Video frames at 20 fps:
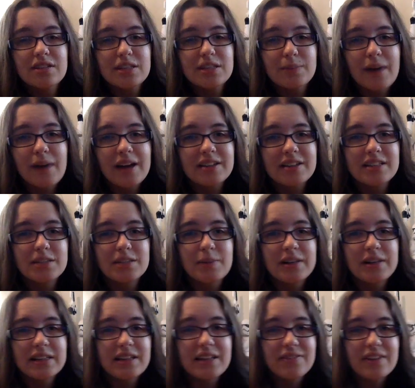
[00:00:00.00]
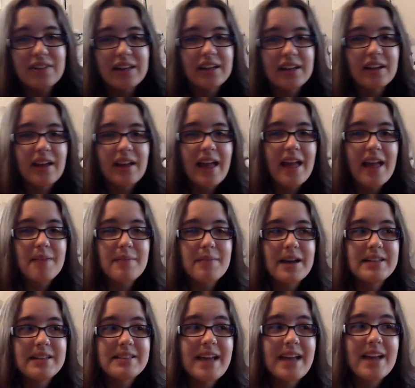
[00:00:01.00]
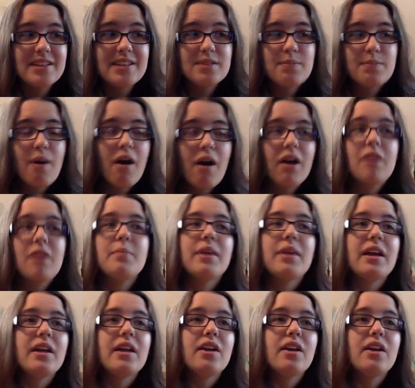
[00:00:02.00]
box has been living at my dad's apartment,